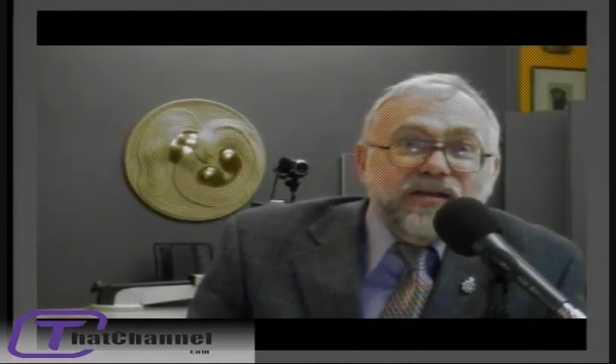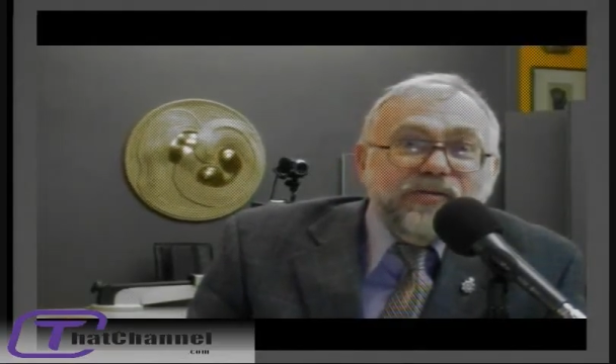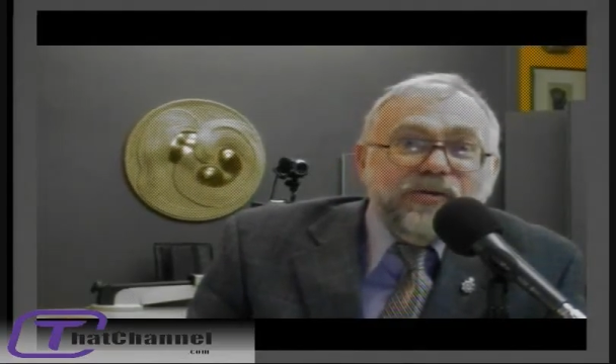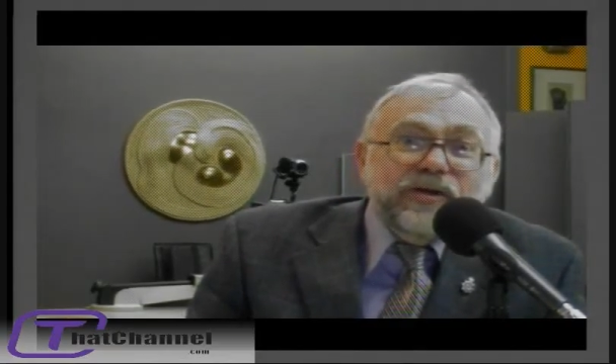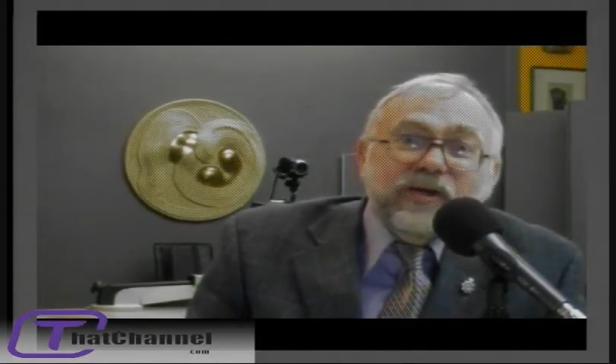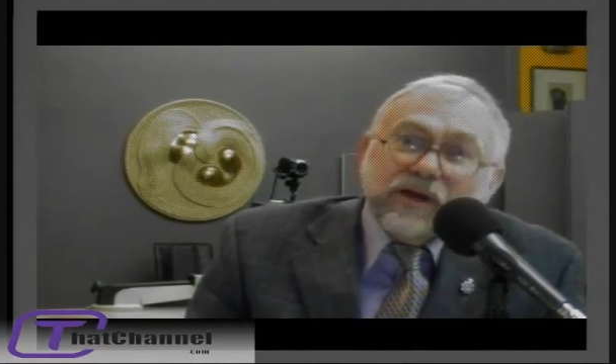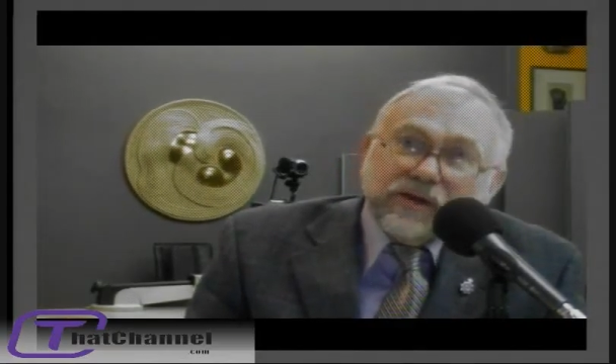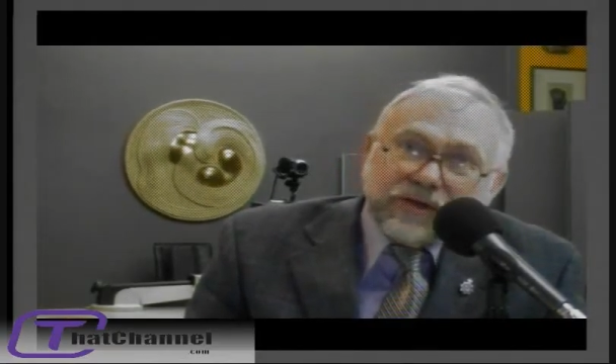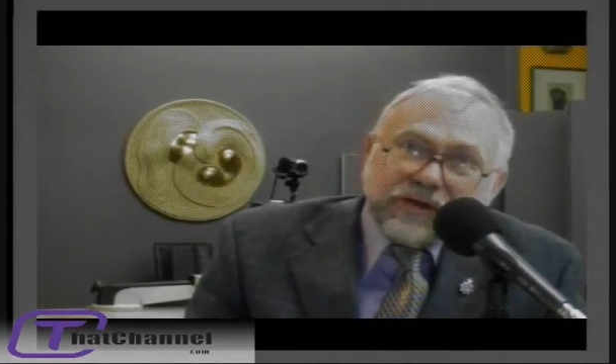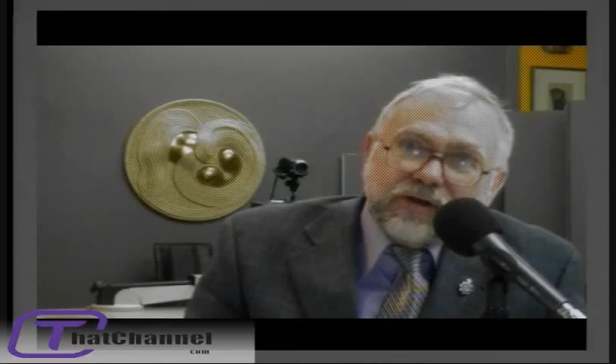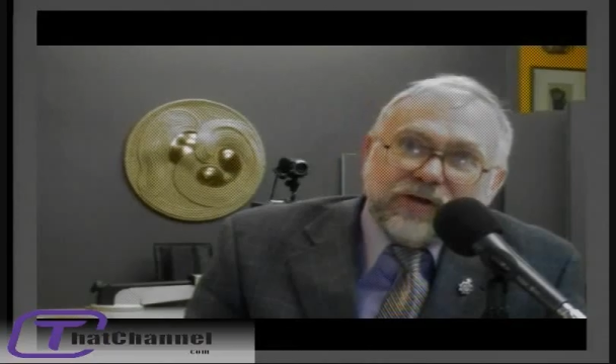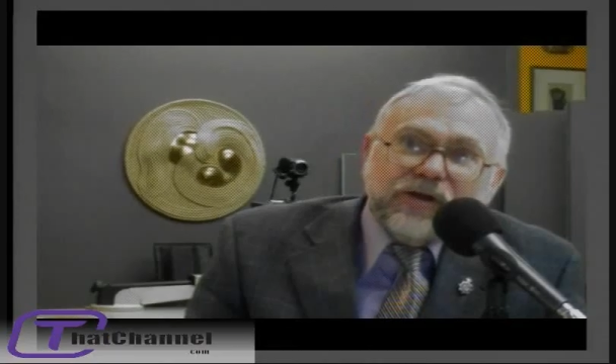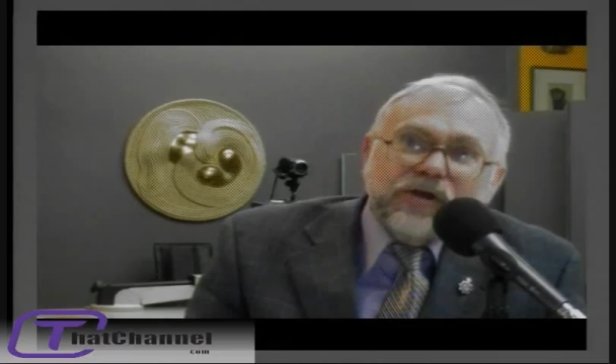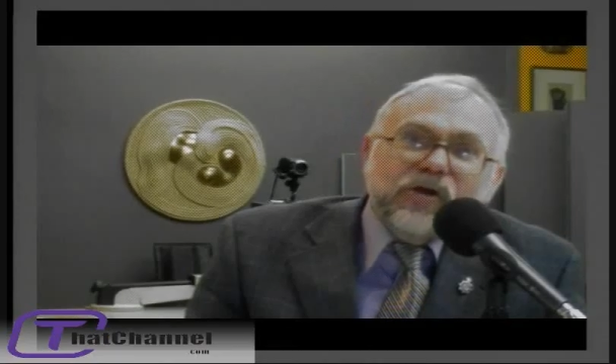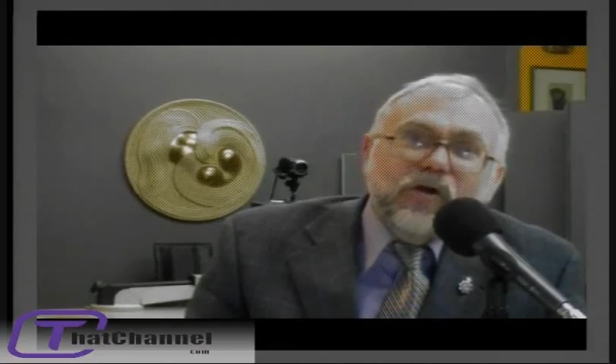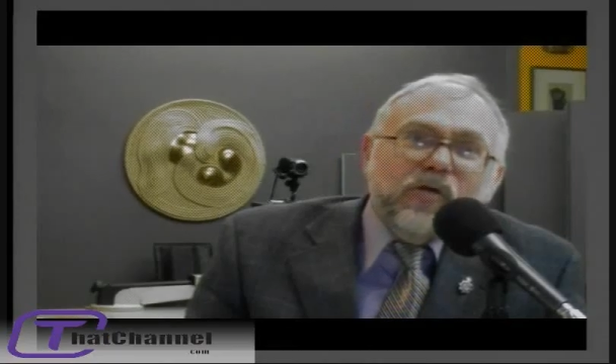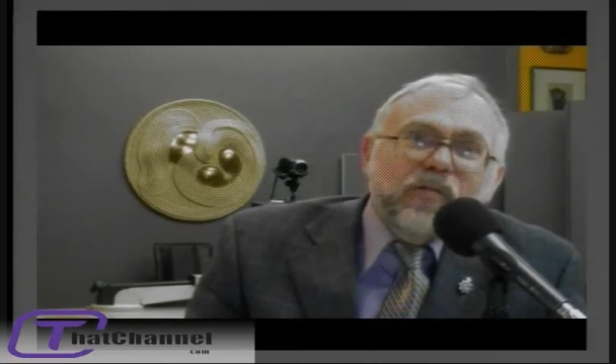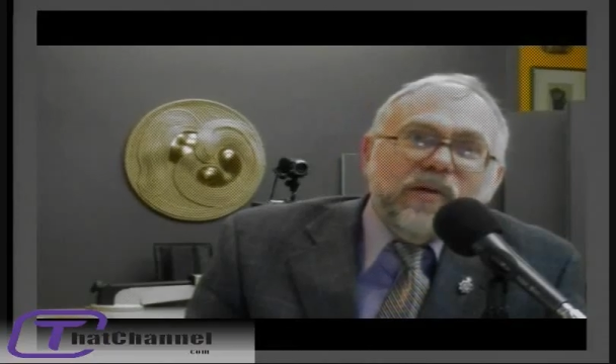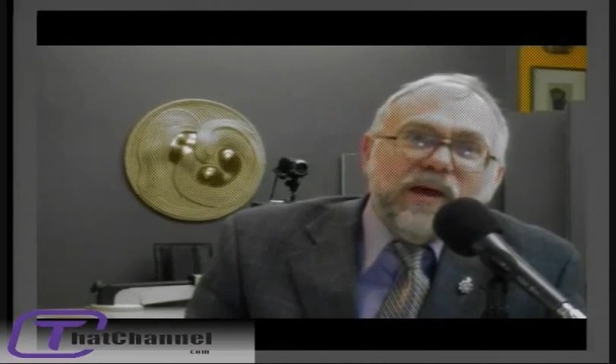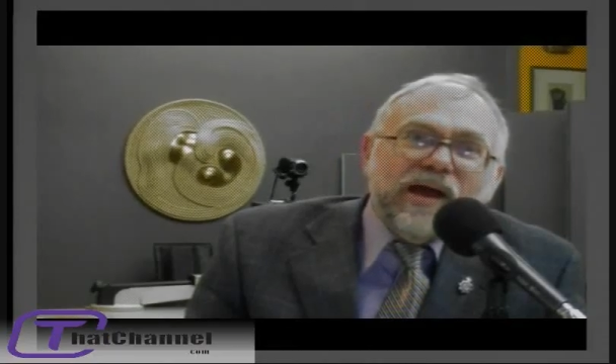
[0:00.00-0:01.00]
Well, now you're going to
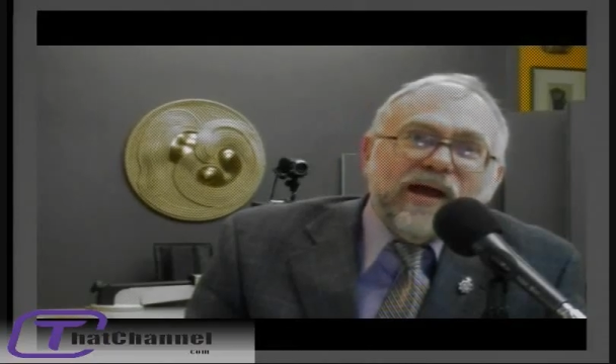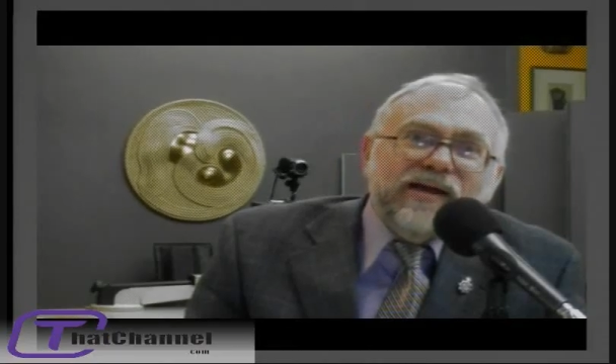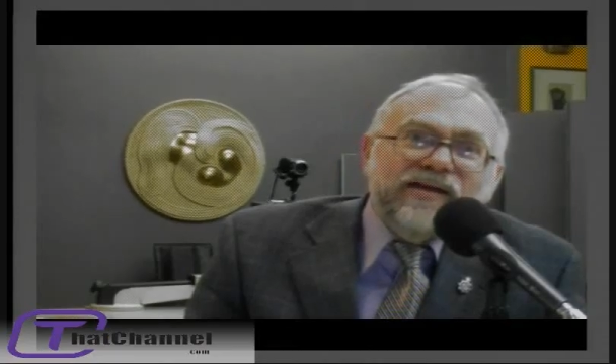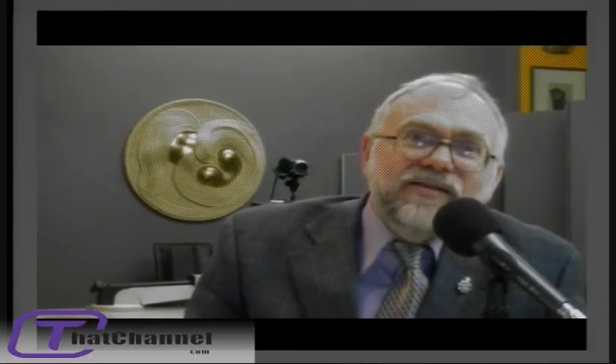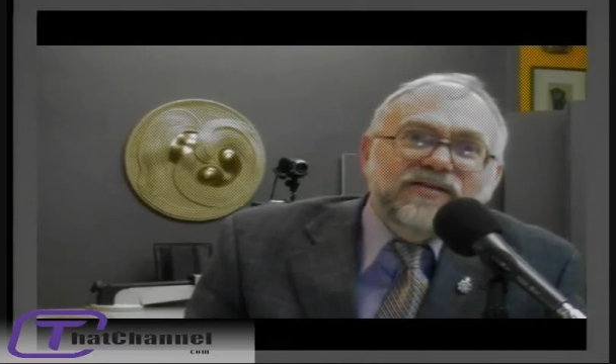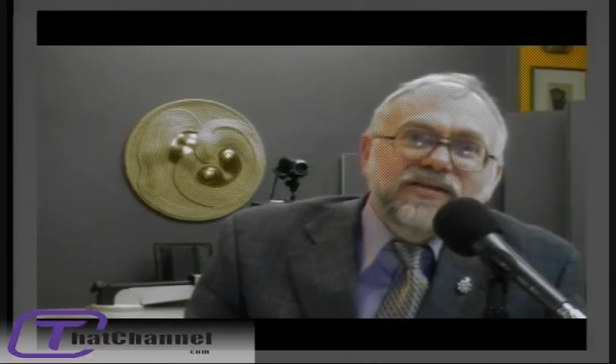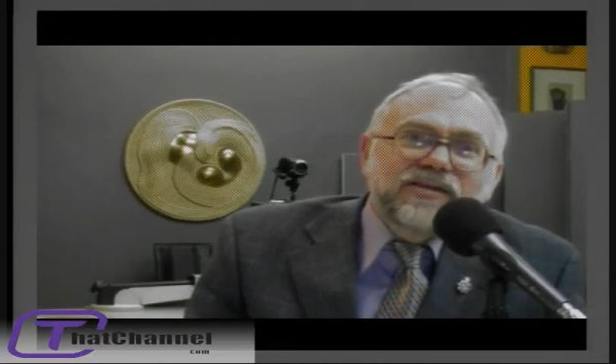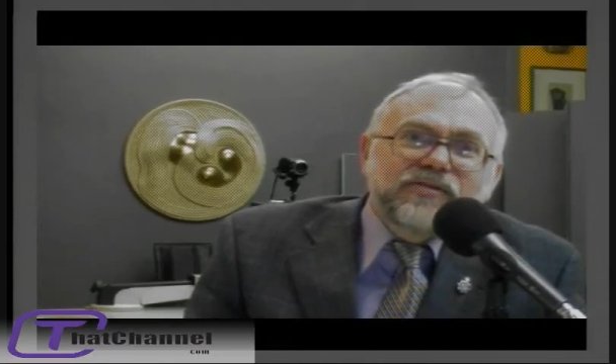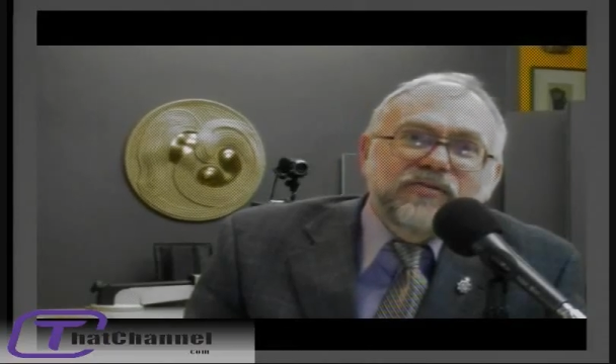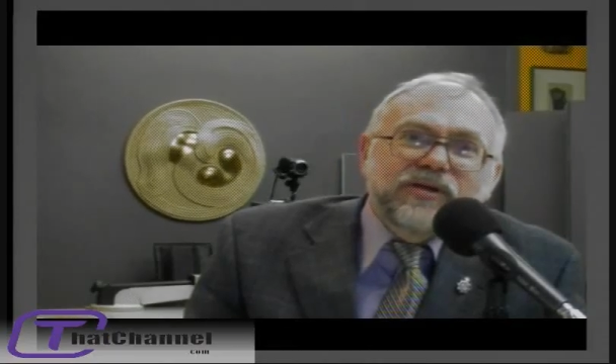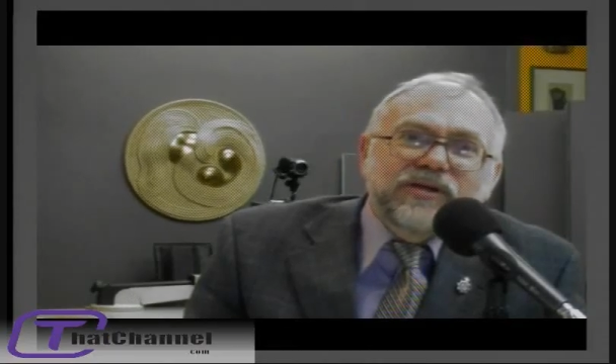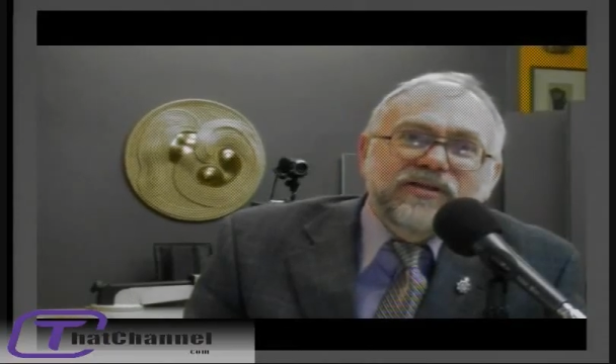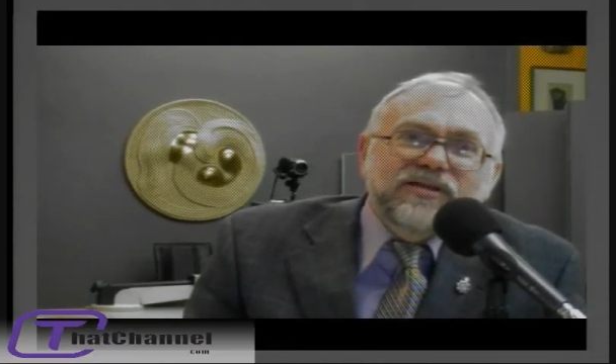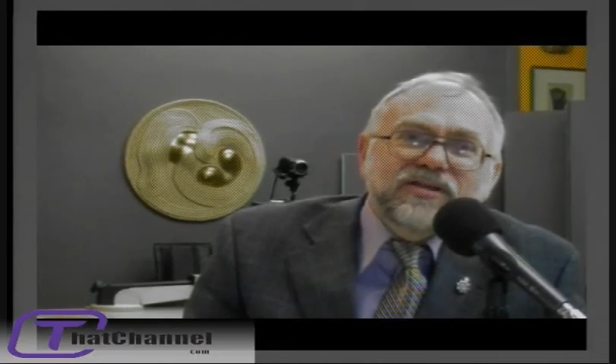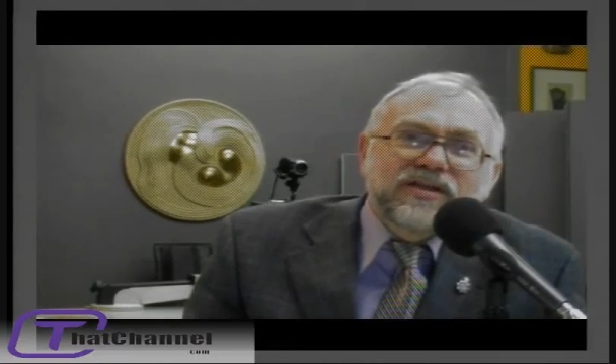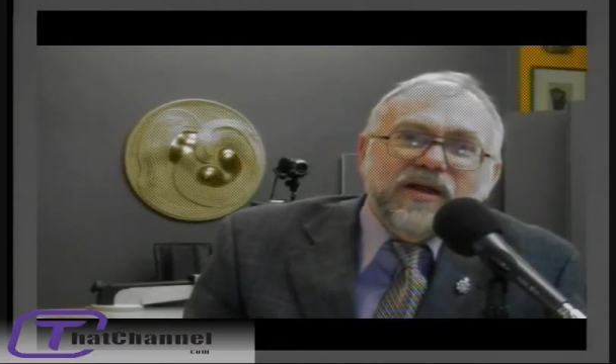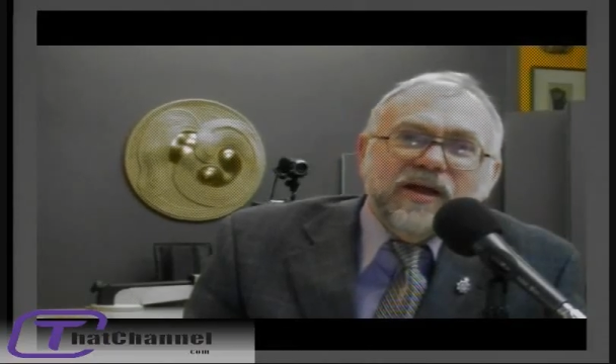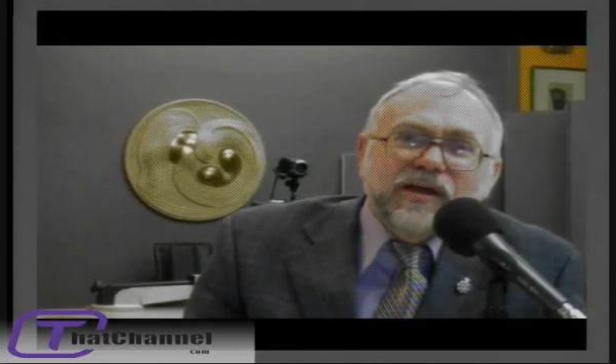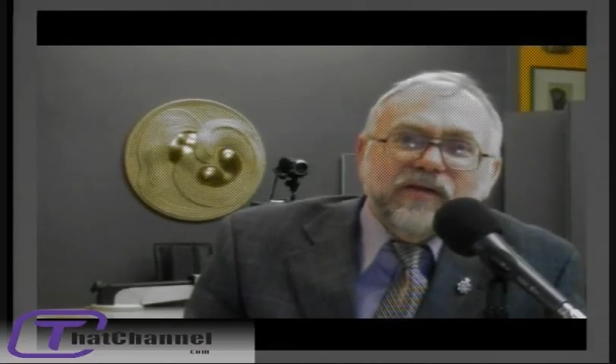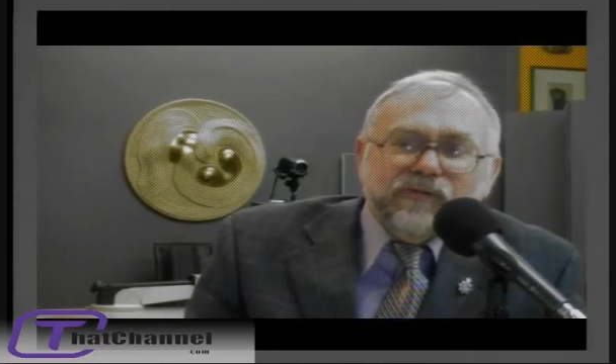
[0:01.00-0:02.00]
go back and see what it's
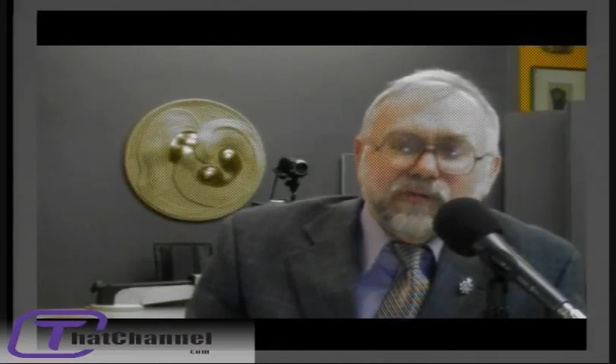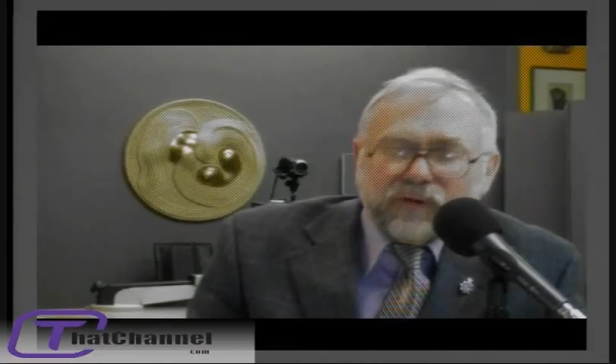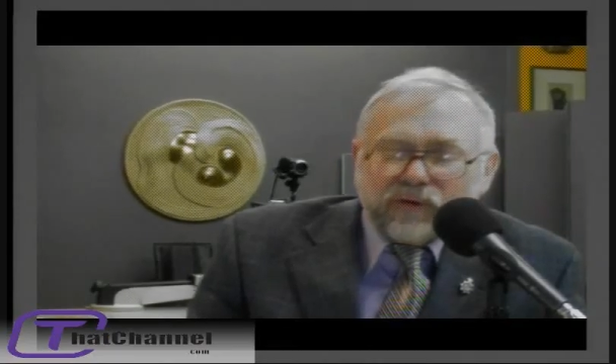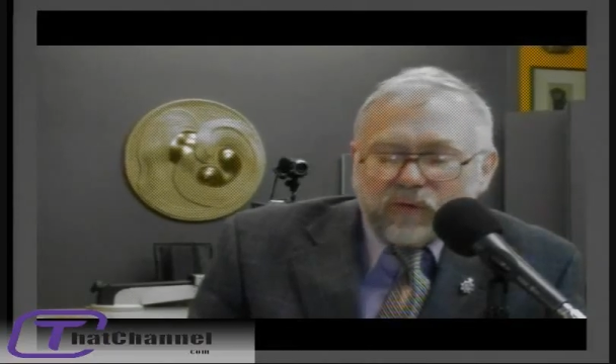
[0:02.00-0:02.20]
like for